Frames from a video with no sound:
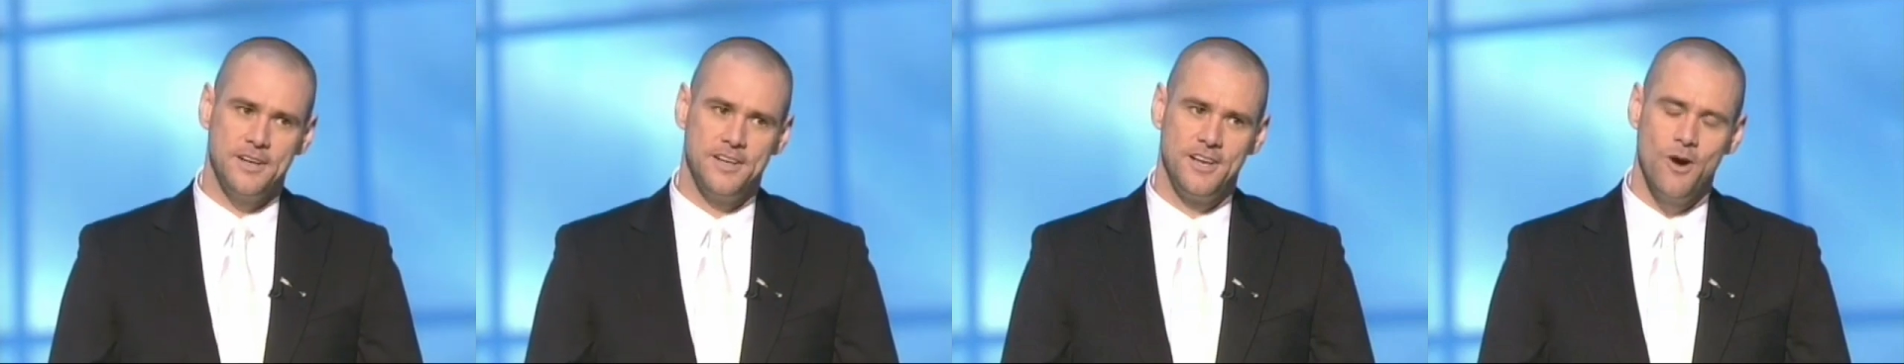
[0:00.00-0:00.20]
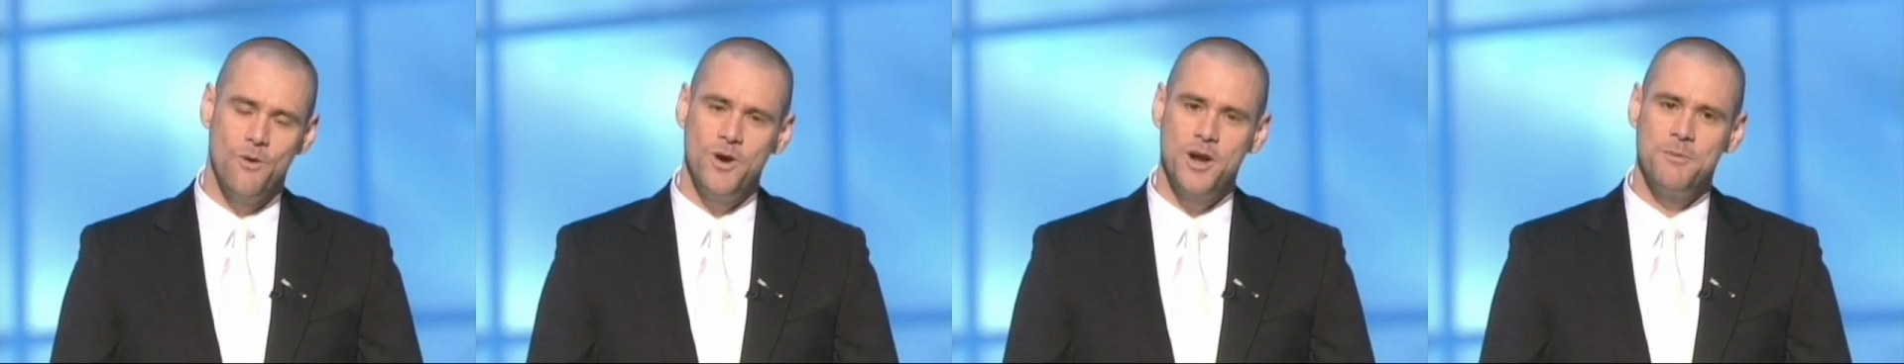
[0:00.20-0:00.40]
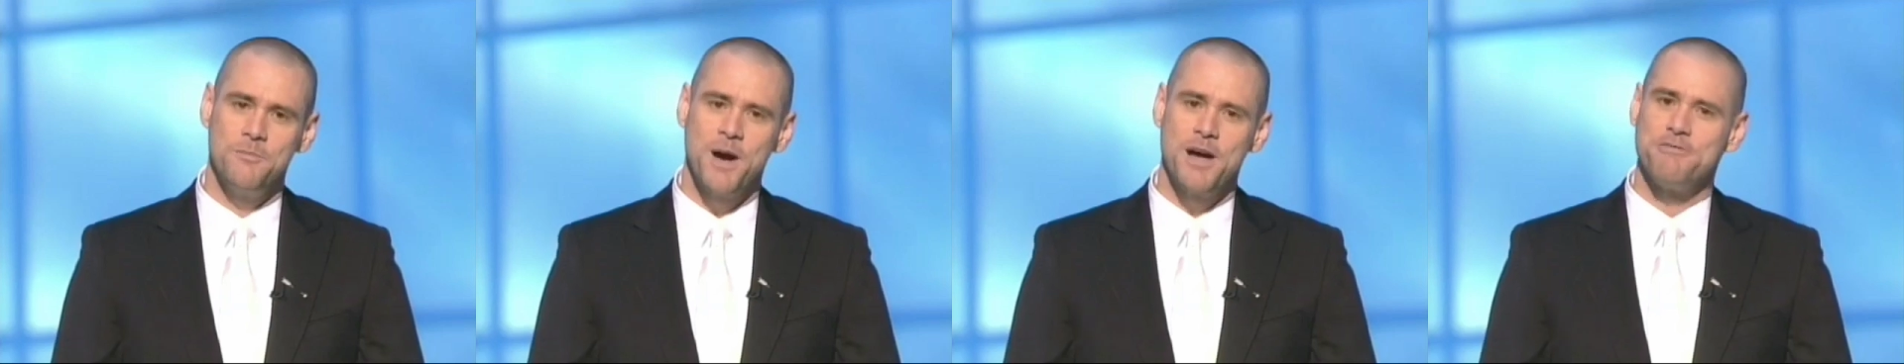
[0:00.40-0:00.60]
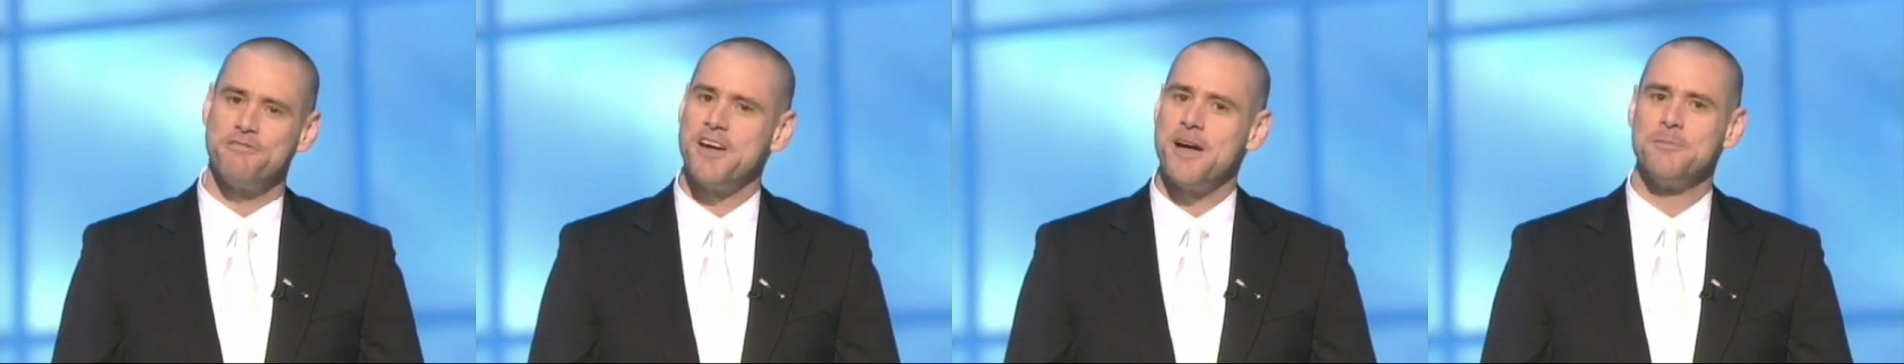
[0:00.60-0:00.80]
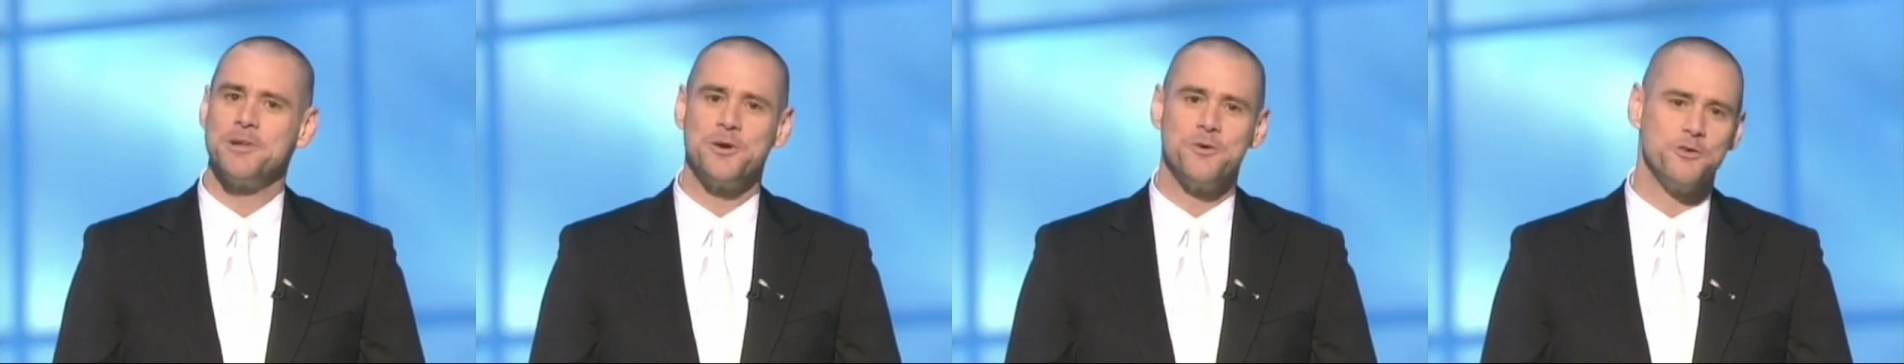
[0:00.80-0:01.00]
No one in my
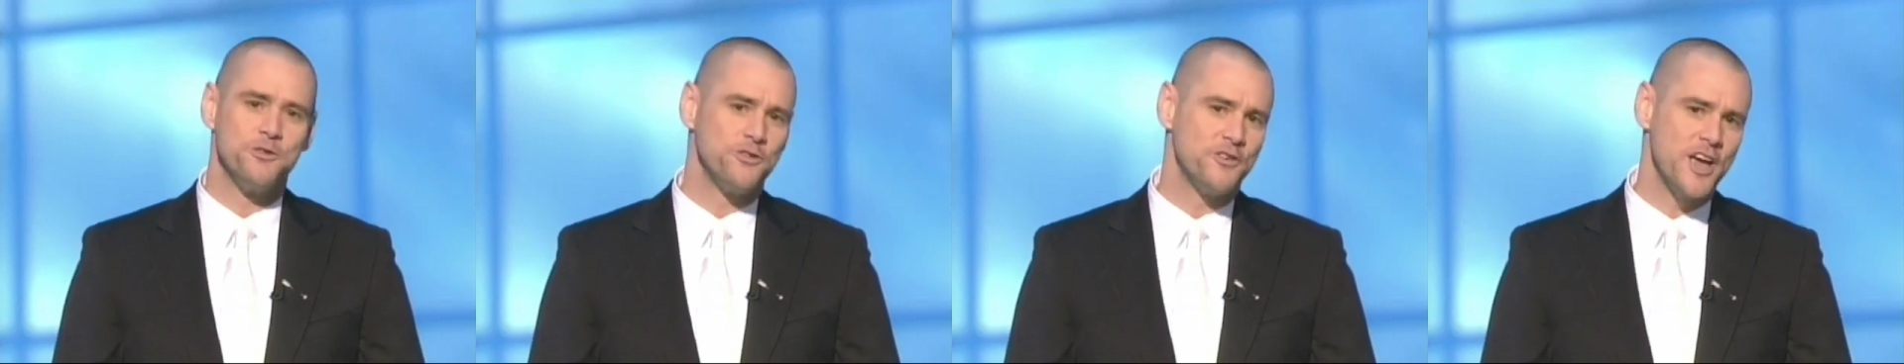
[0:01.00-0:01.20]
family was